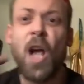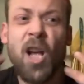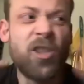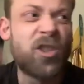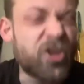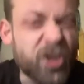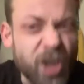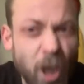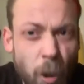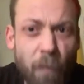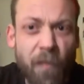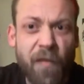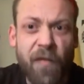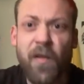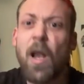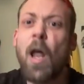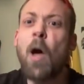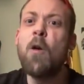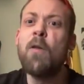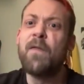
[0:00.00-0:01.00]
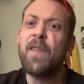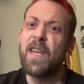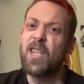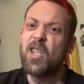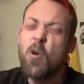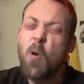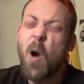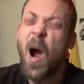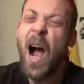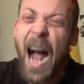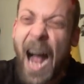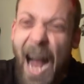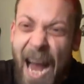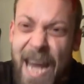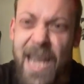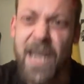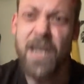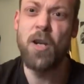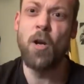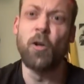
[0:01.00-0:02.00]
self-loathing. You
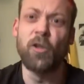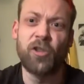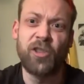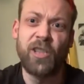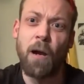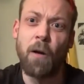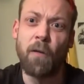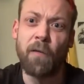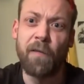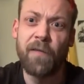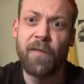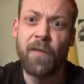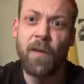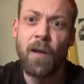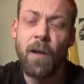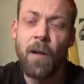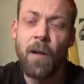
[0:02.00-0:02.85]
hate yourself